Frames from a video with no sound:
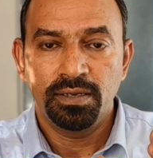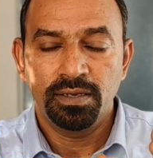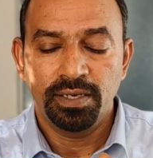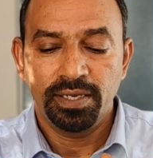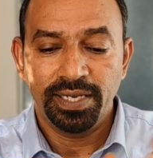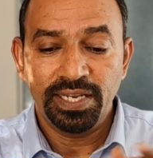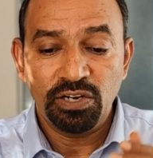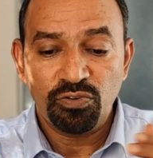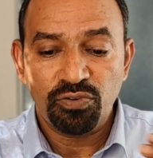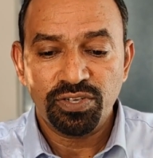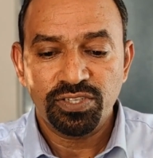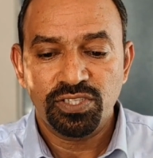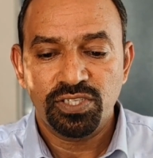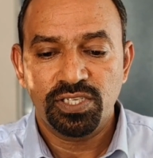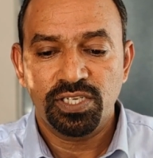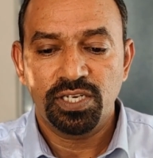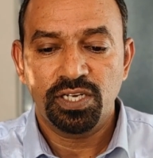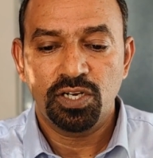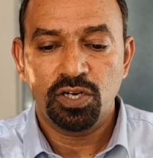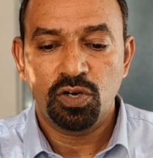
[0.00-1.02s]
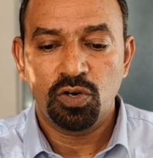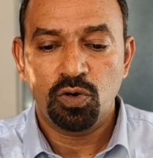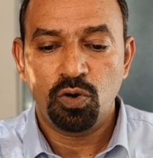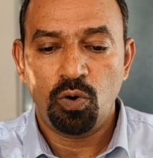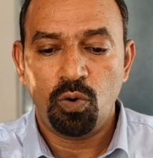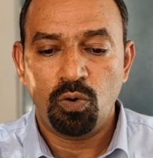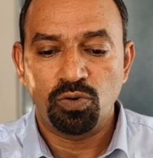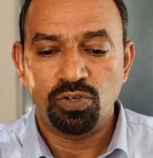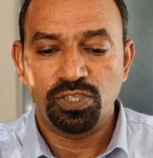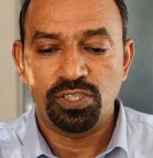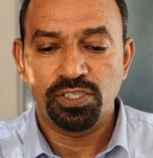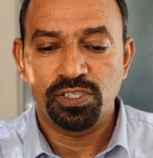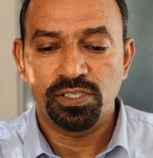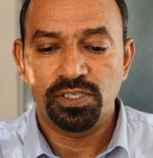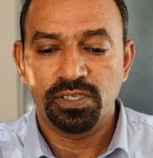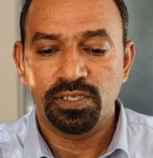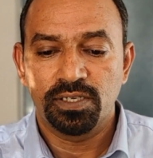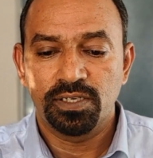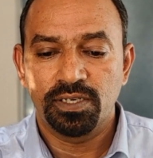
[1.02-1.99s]
interesting
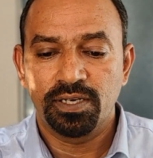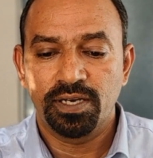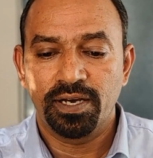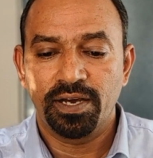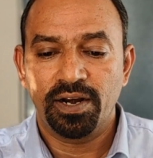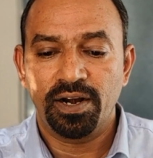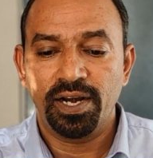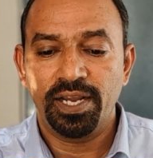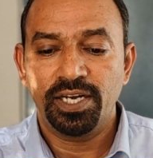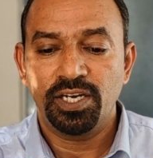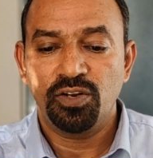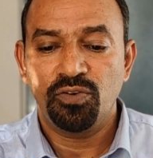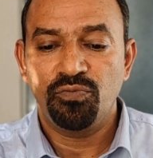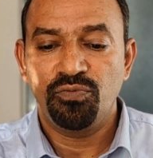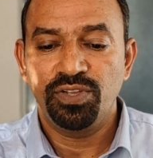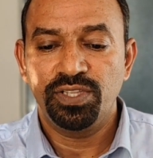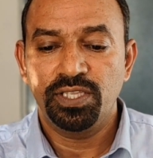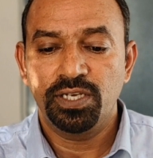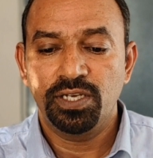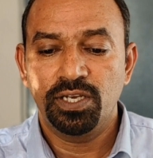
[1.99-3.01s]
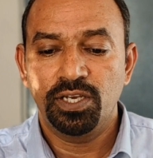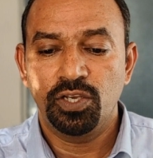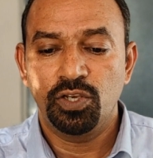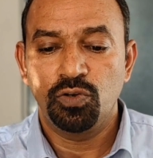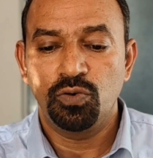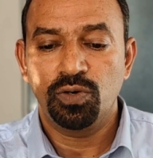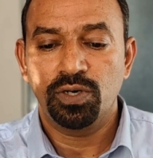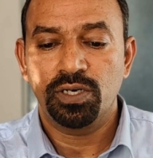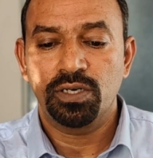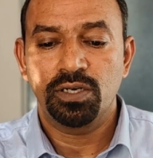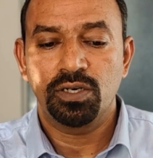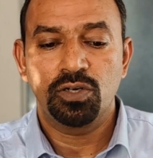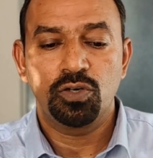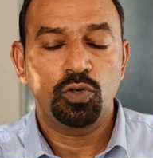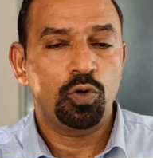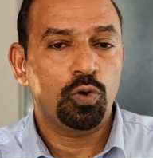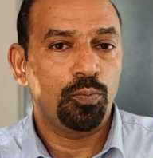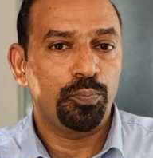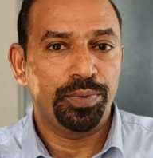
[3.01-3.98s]
quotes related with your
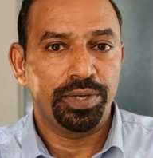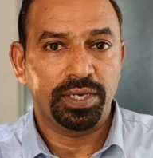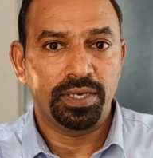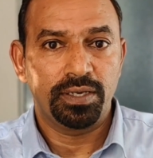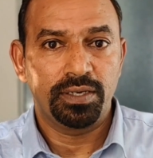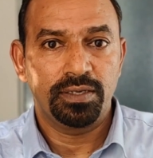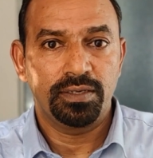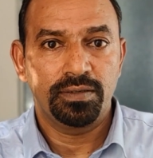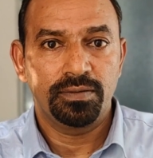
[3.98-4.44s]
topic.